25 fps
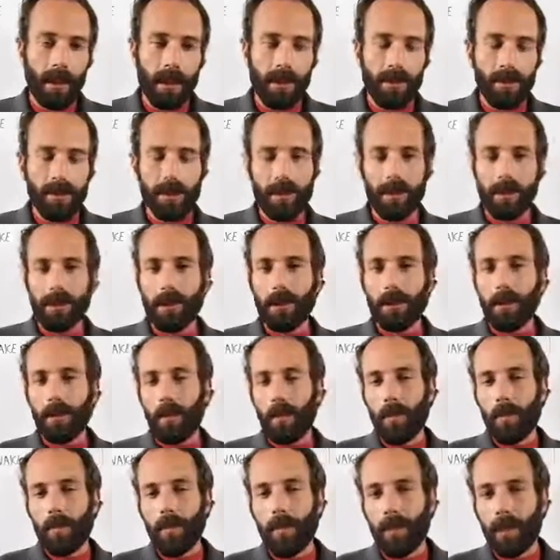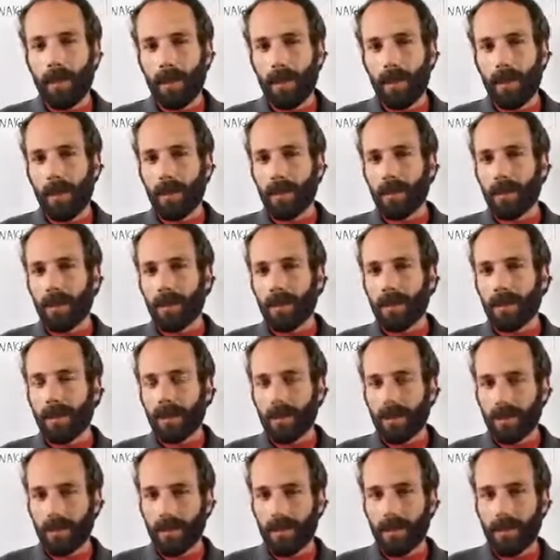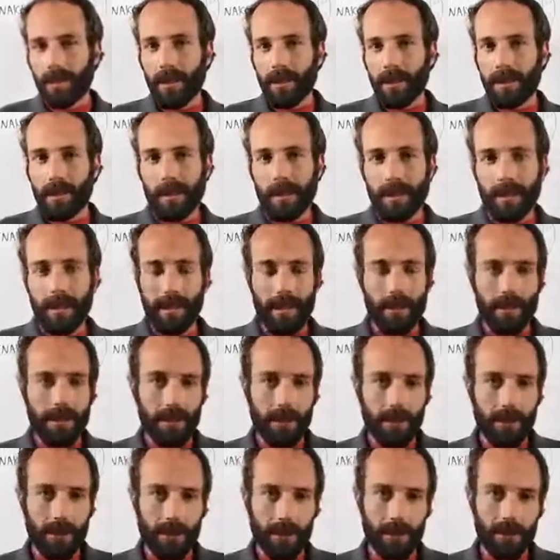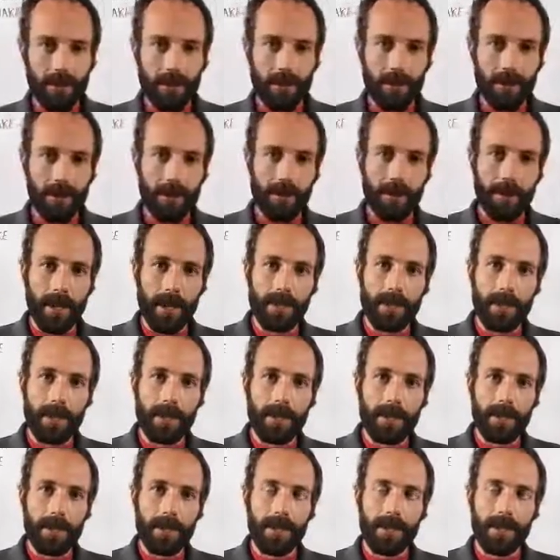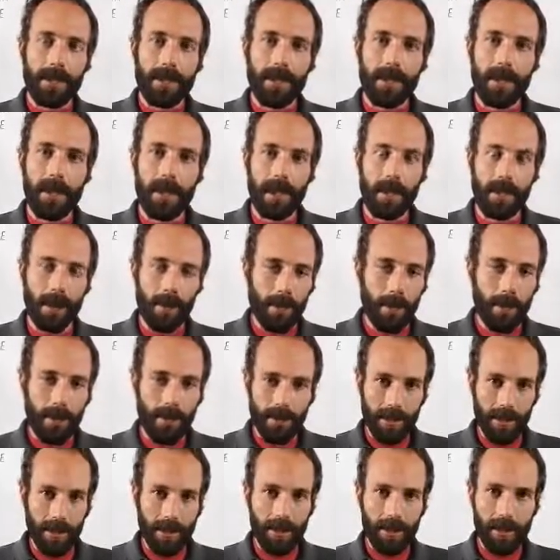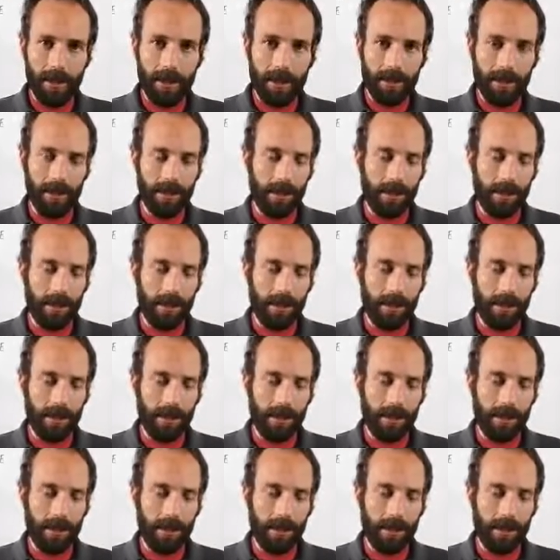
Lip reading: And so I started texting Droid Fuel about this while I was eating lunch.